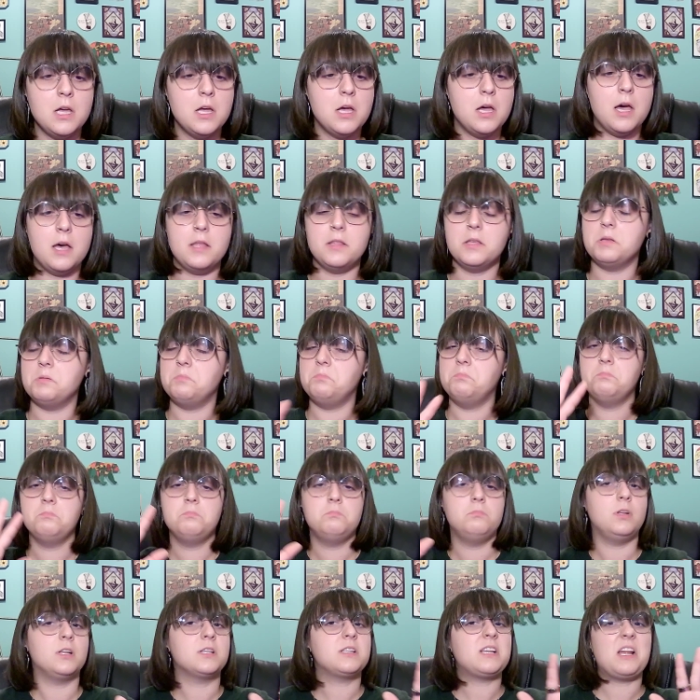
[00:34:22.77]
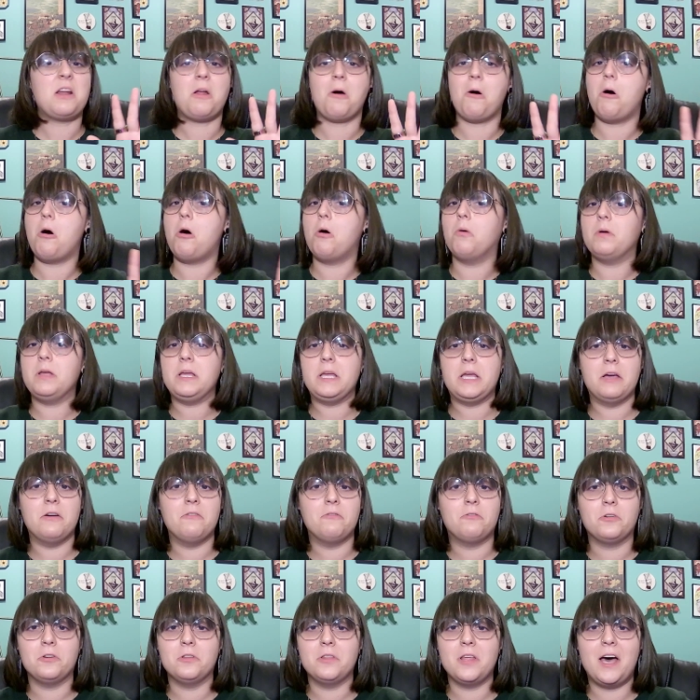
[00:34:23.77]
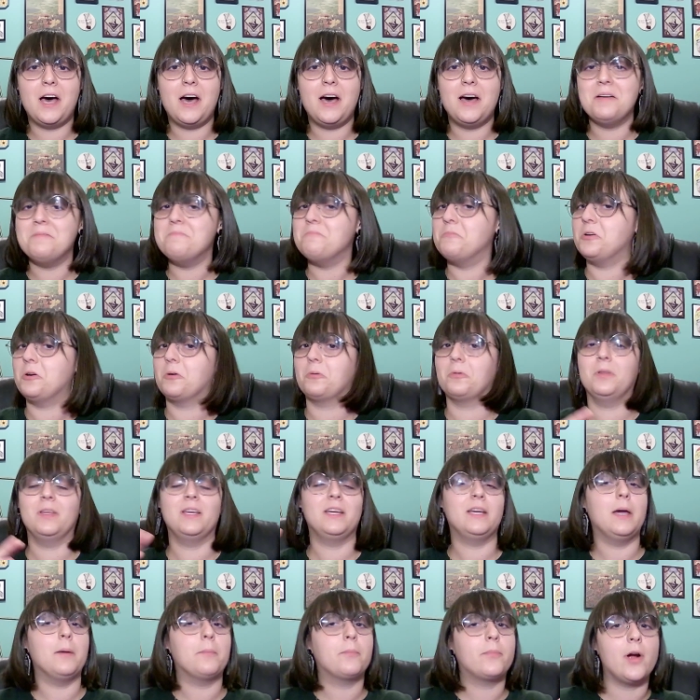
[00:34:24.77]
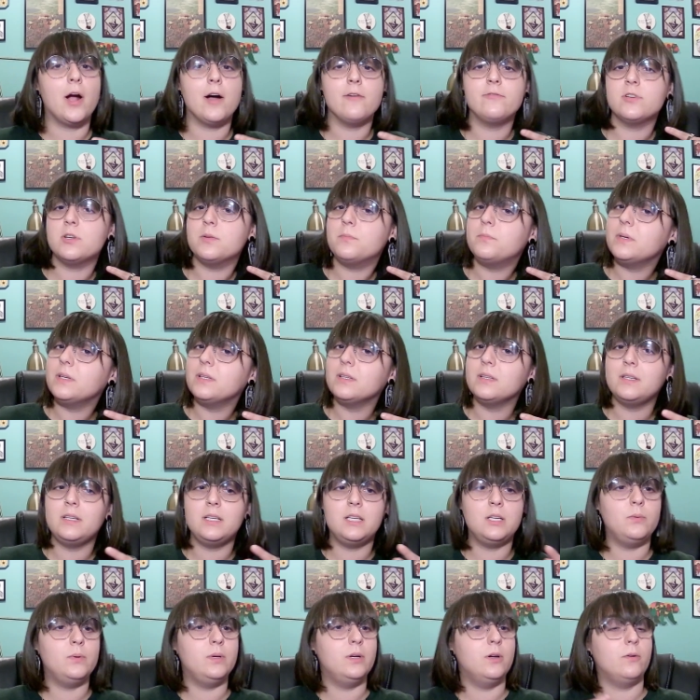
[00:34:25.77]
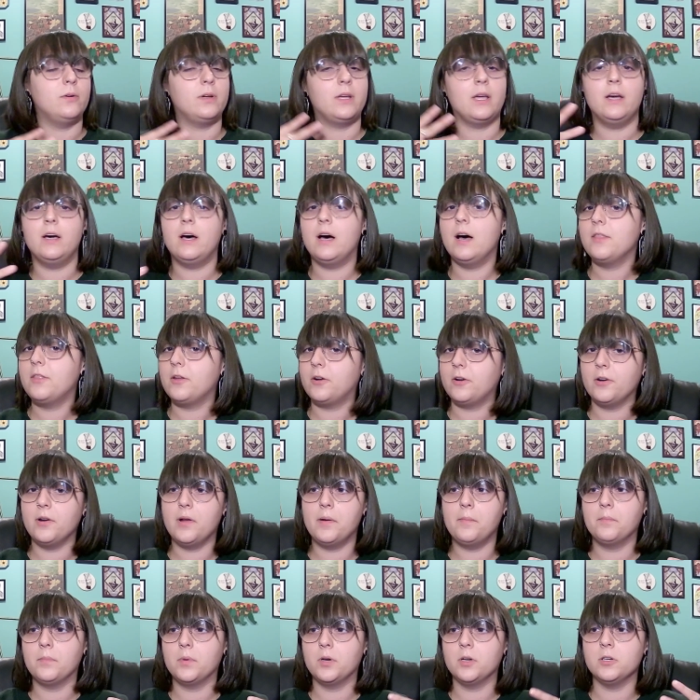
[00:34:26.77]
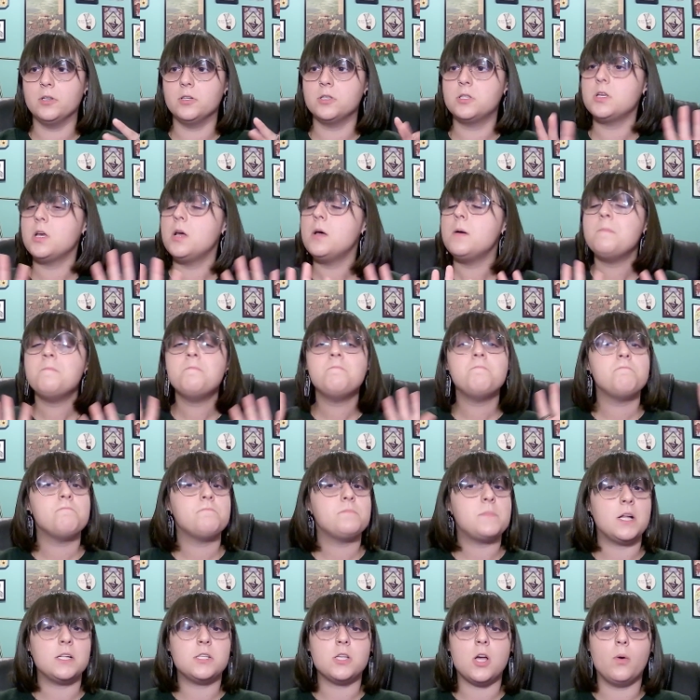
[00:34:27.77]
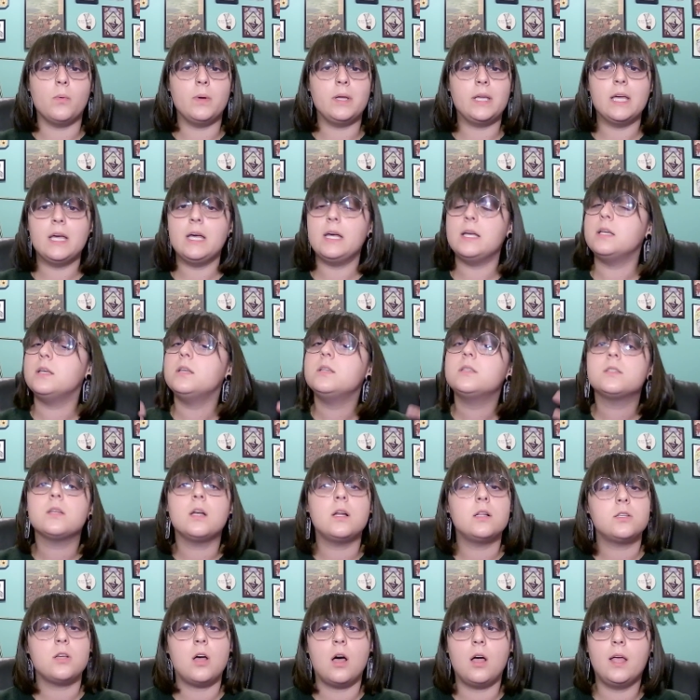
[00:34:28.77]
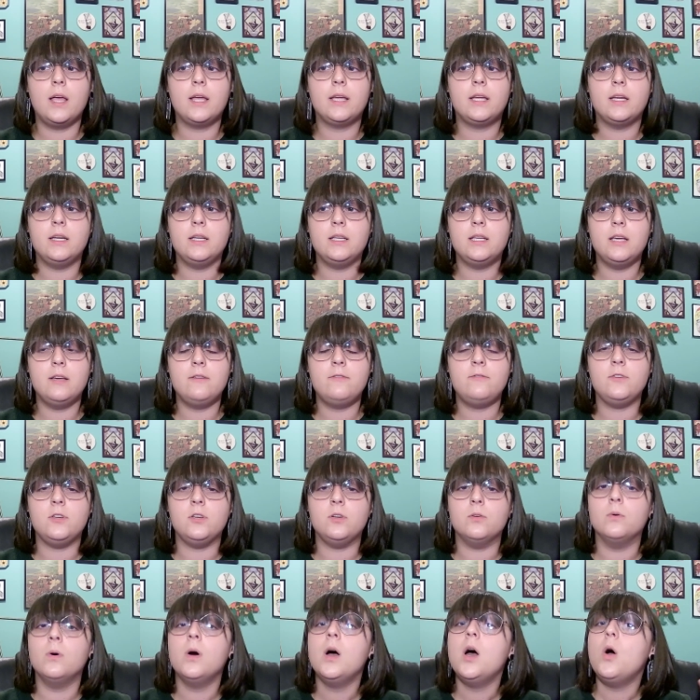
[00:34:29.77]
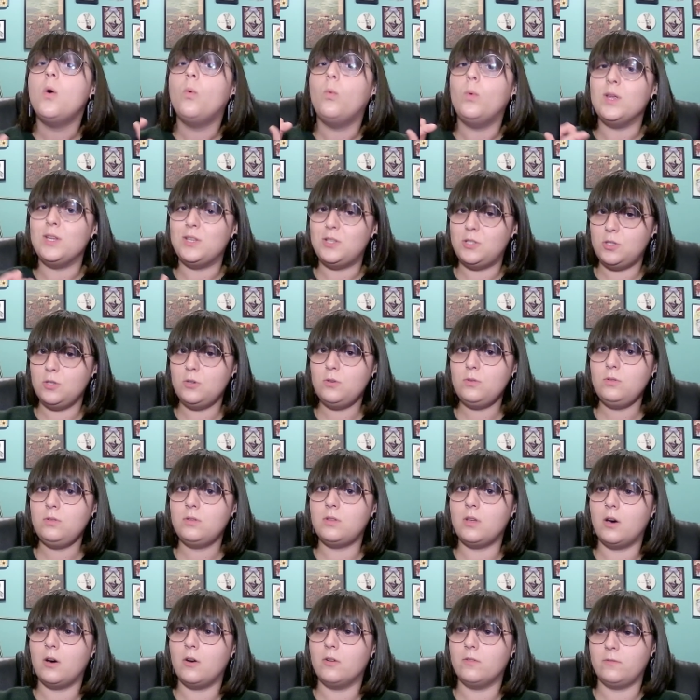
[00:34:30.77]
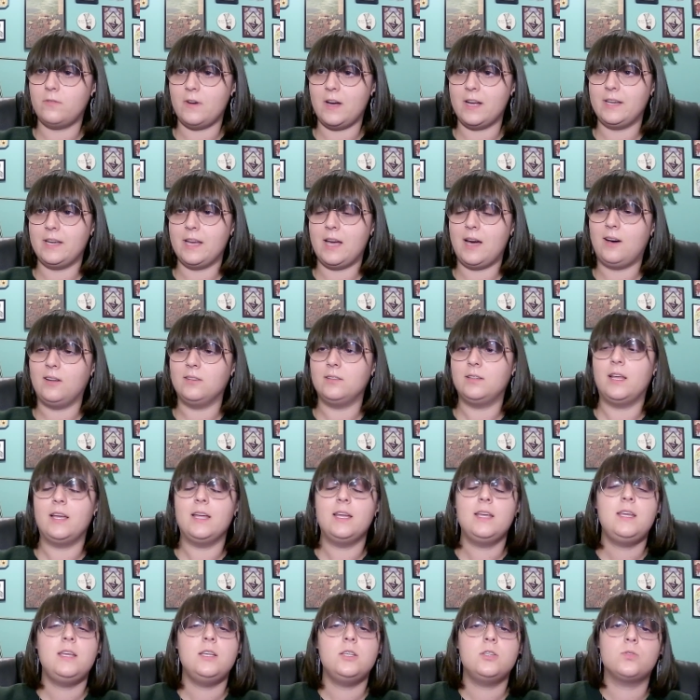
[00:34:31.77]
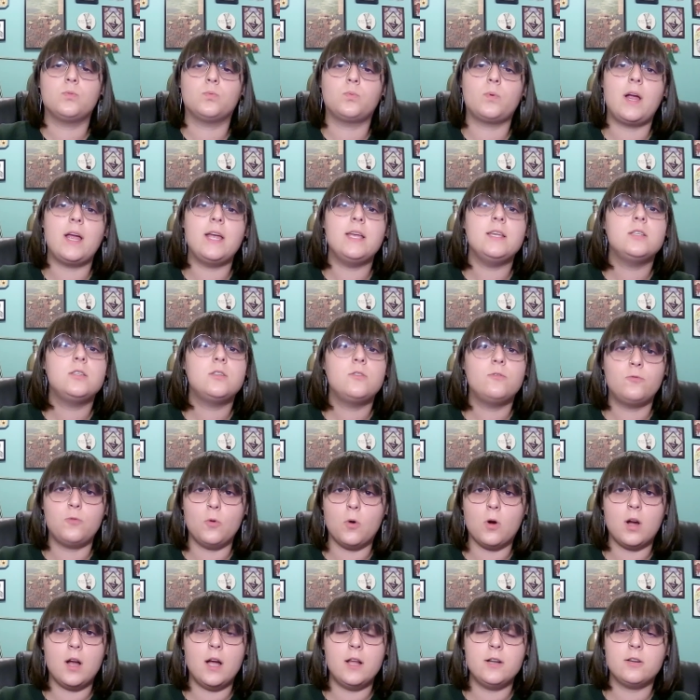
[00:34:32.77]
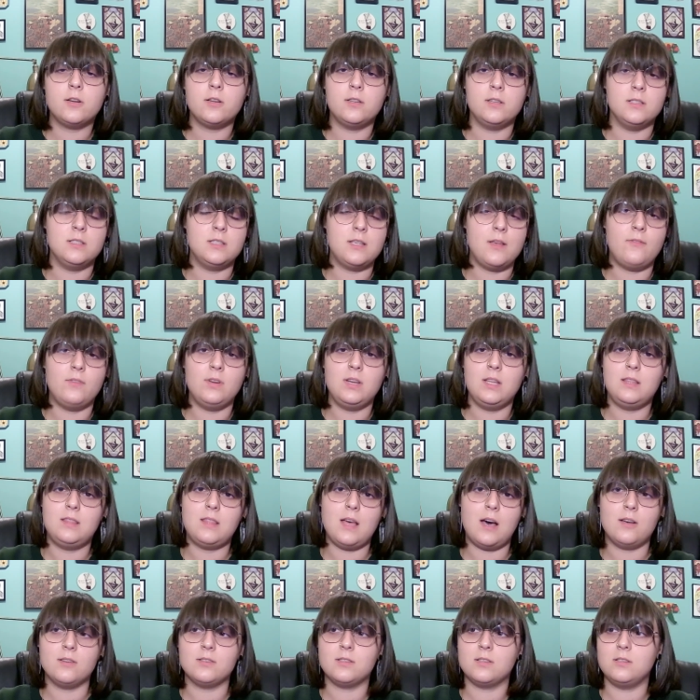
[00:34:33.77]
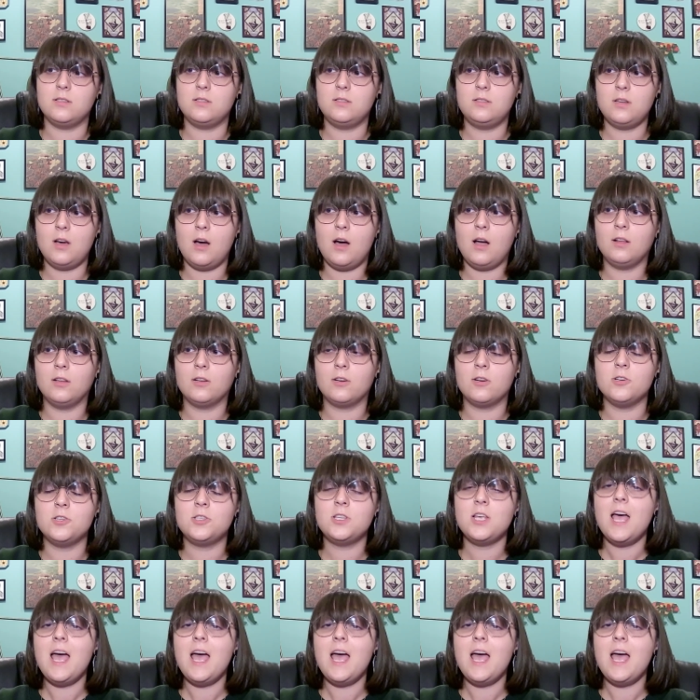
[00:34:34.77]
and then that's kind of all we get for that. We don't really get profitability, we don't get other numbers. That's all we get, so that's all I can give you. We do, though, find out that he's raised four hundred seventy thousand dollars,